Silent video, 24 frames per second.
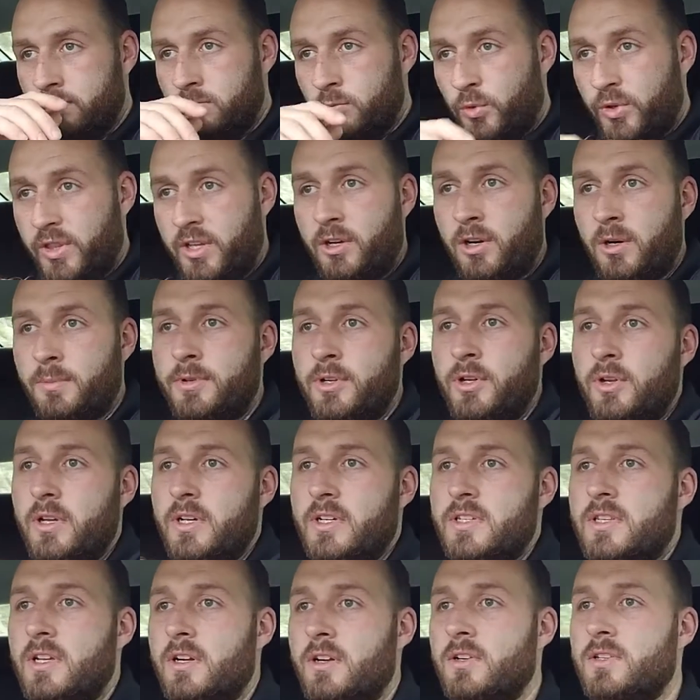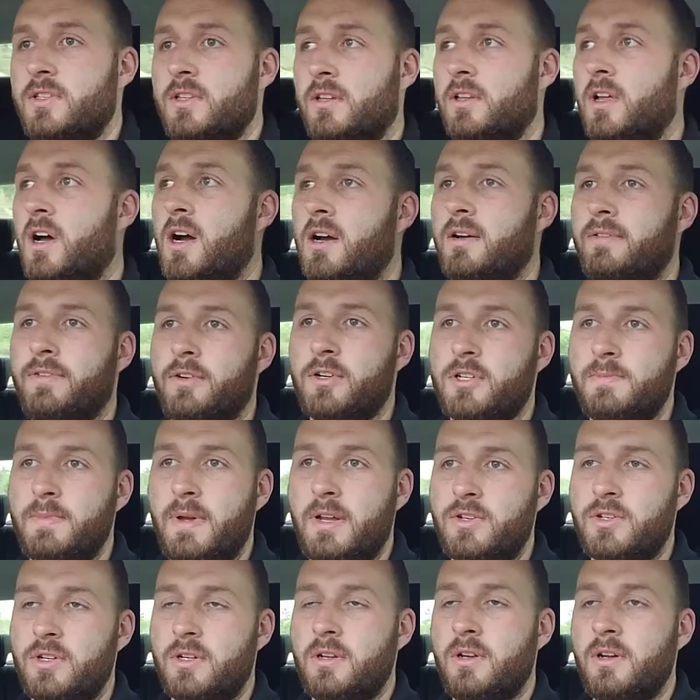Within hermeneutics, there's the law of first
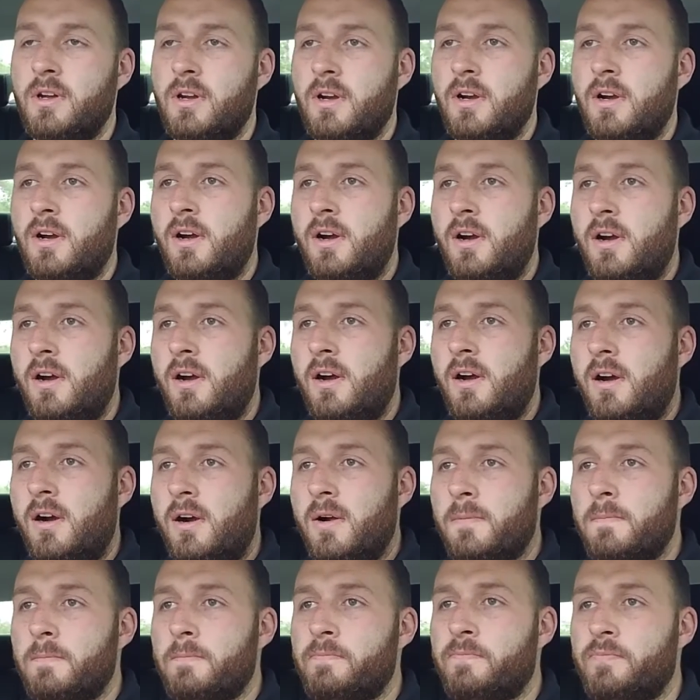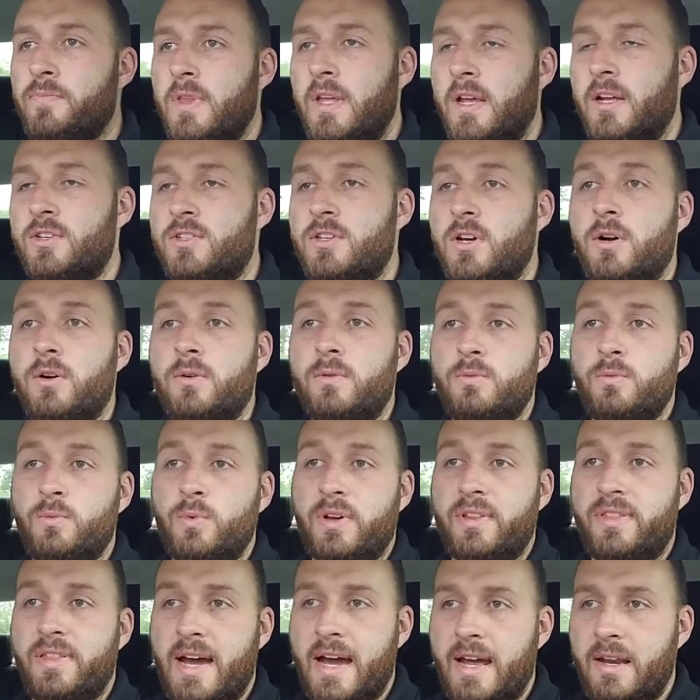mention. And so
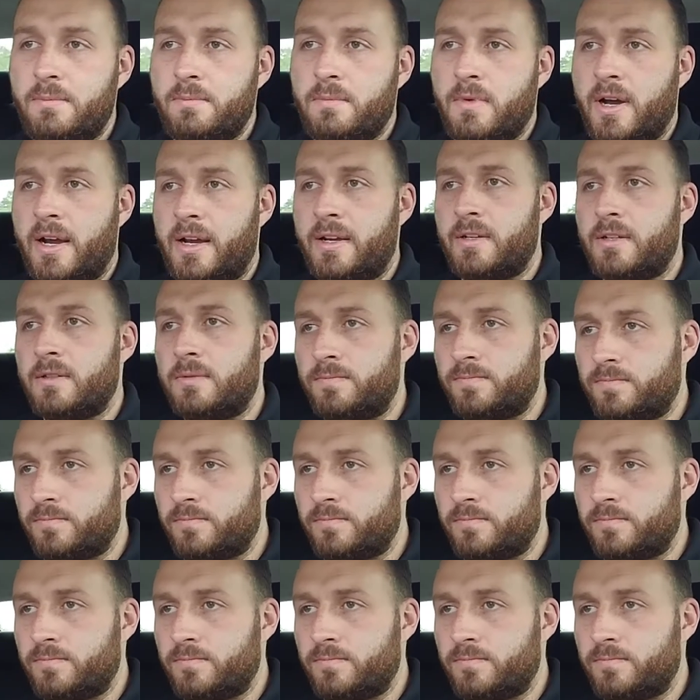with that in mind,